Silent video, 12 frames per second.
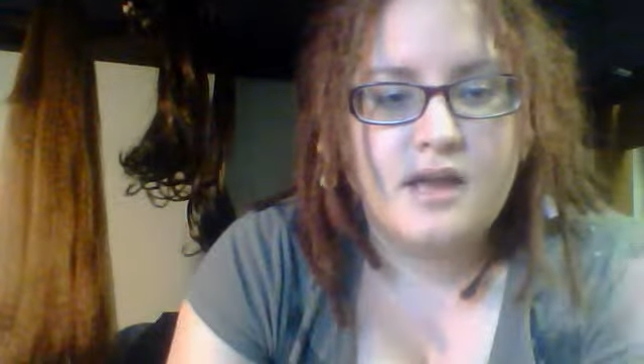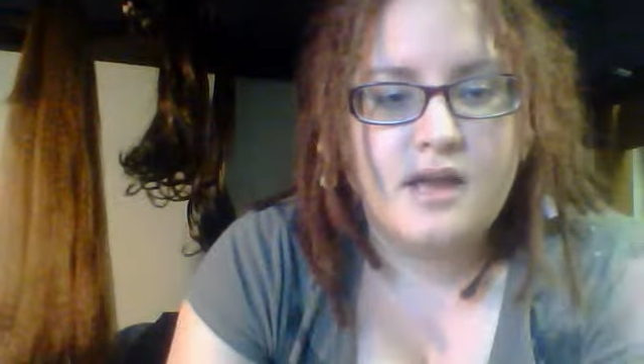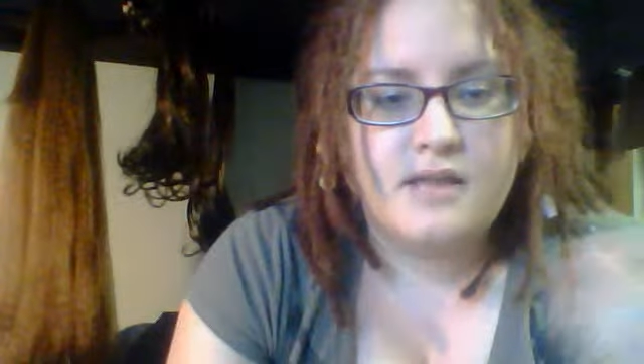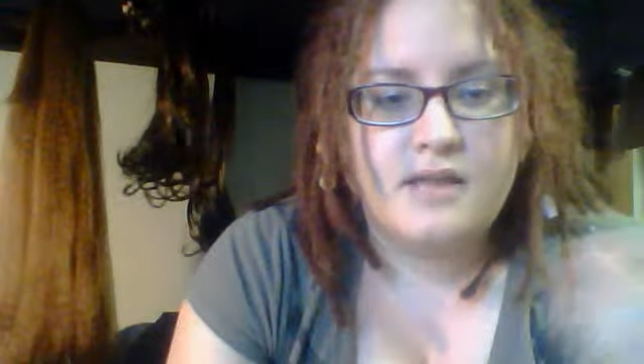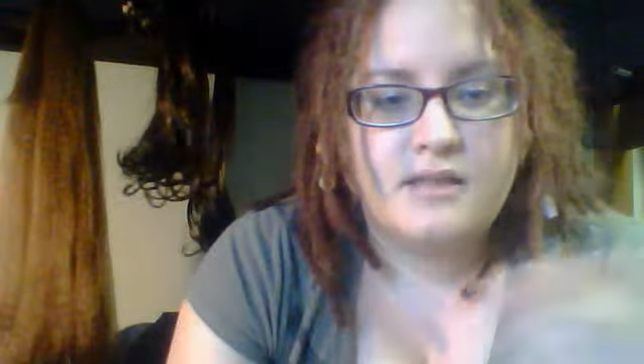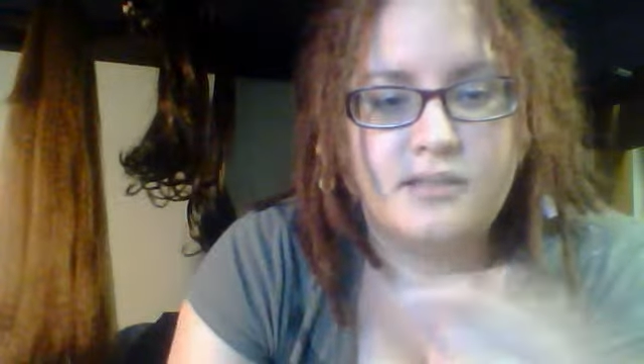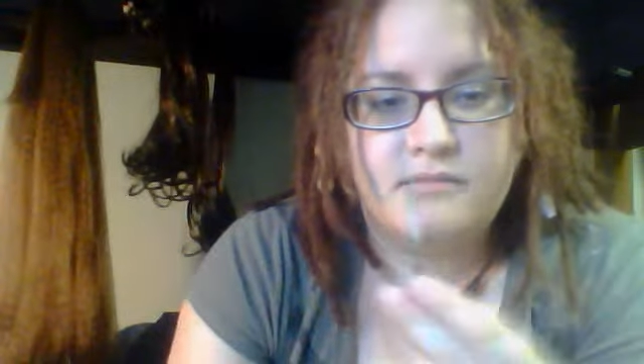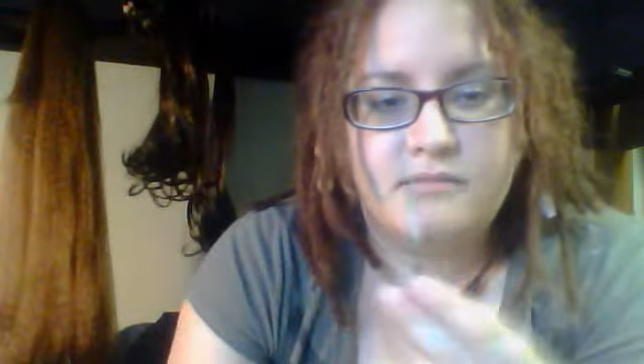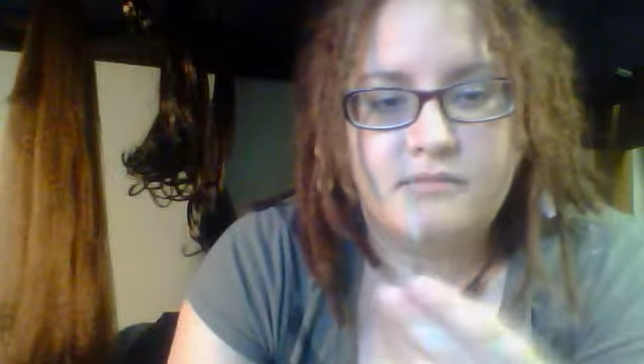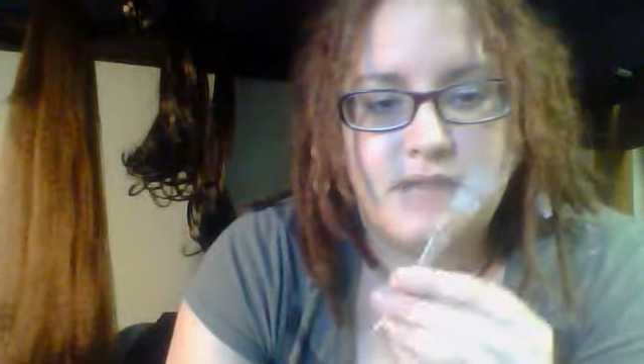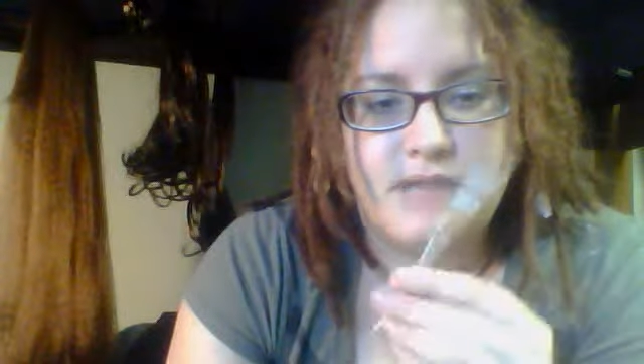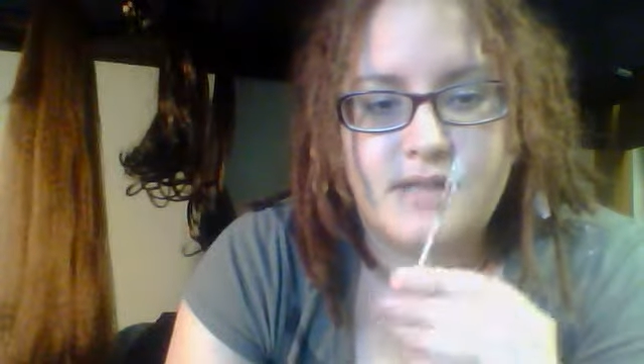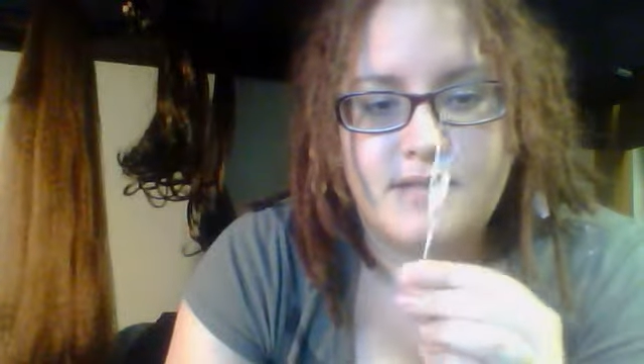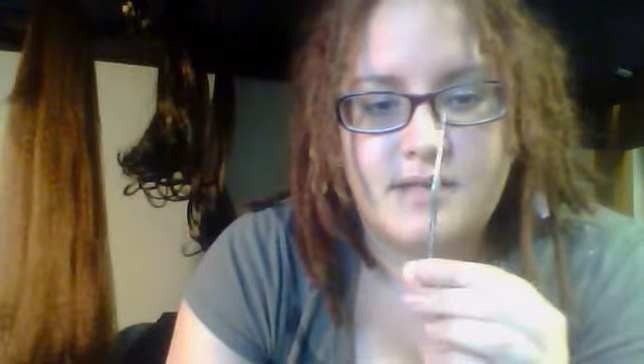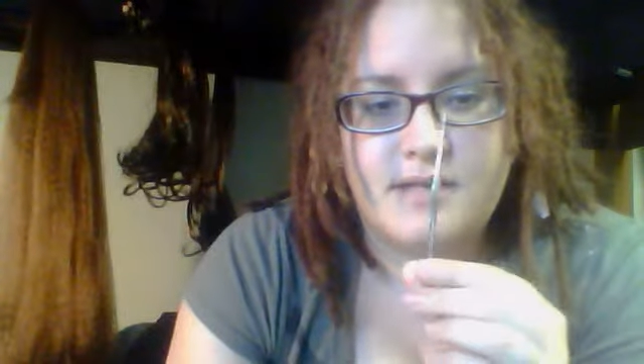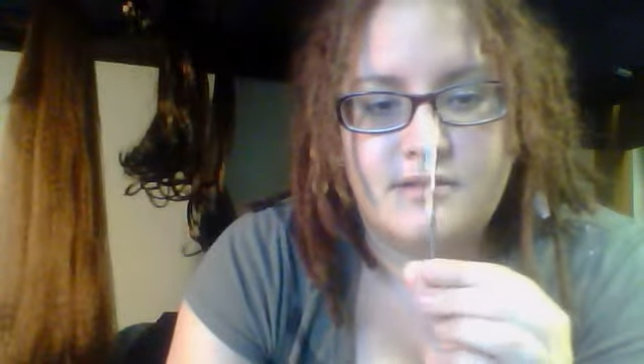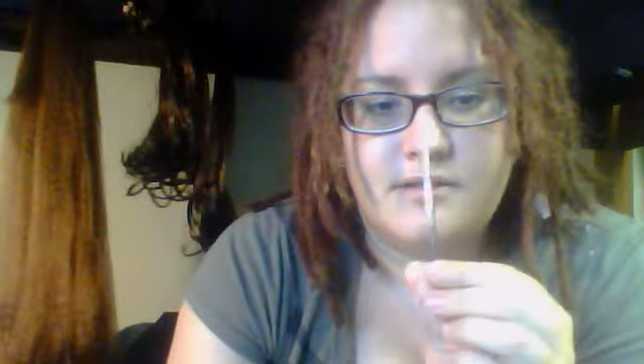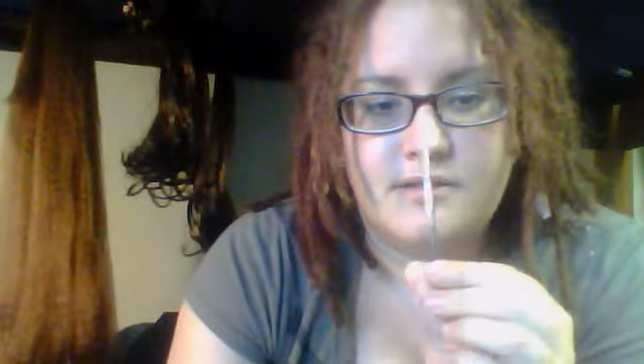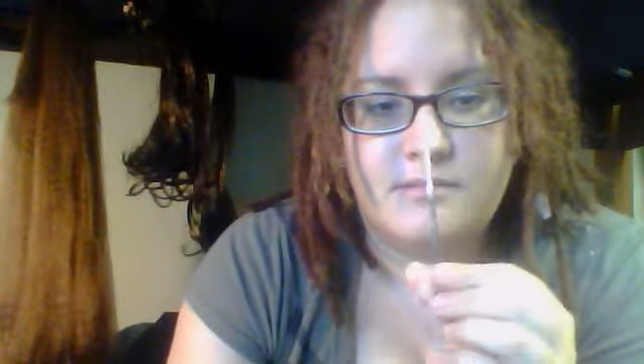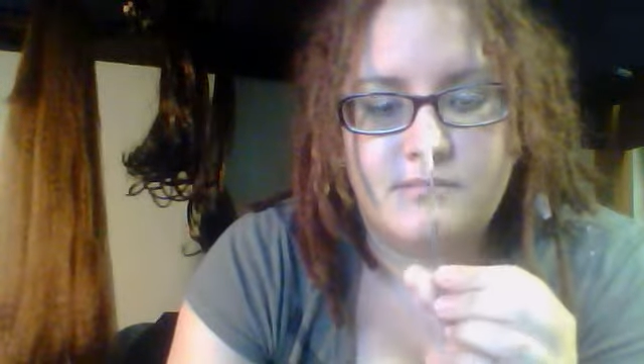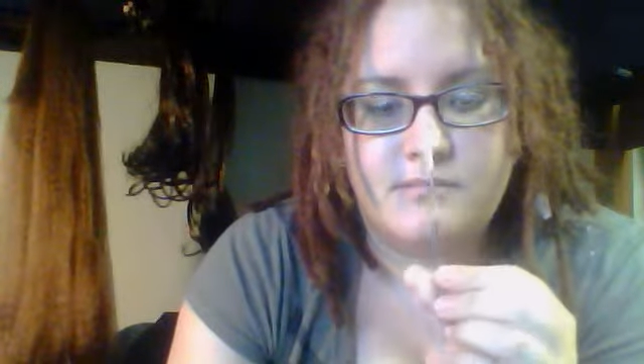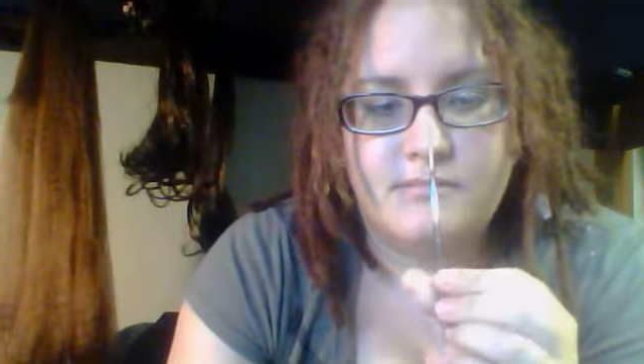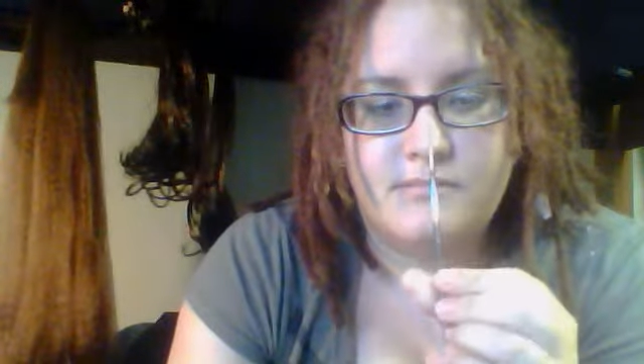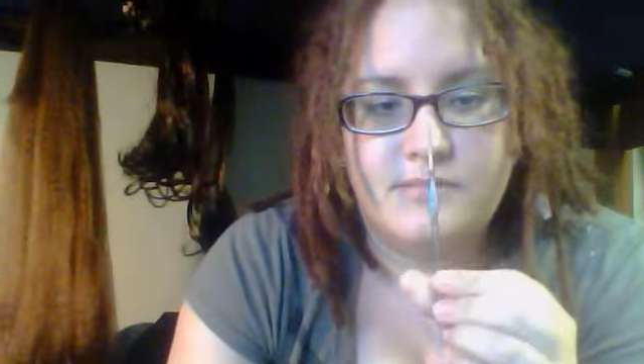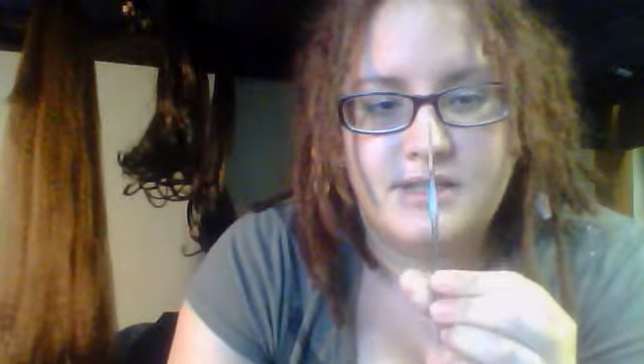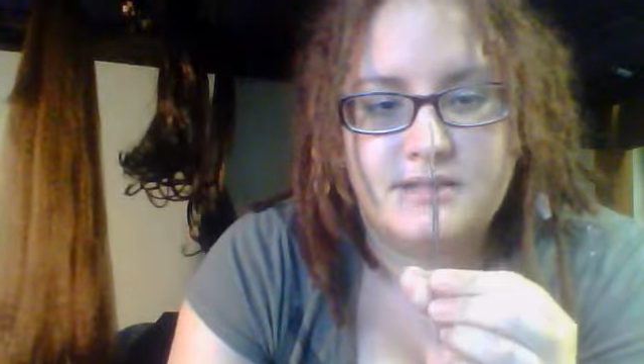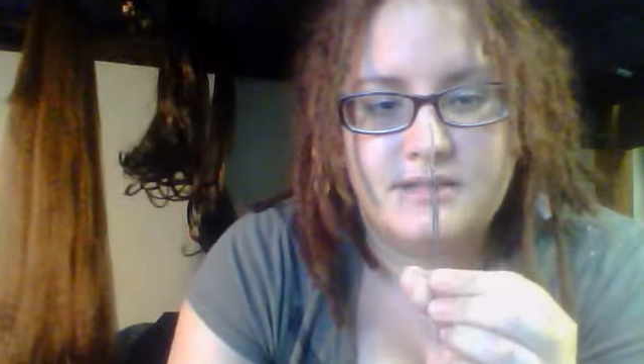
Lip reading: and then I take to them with this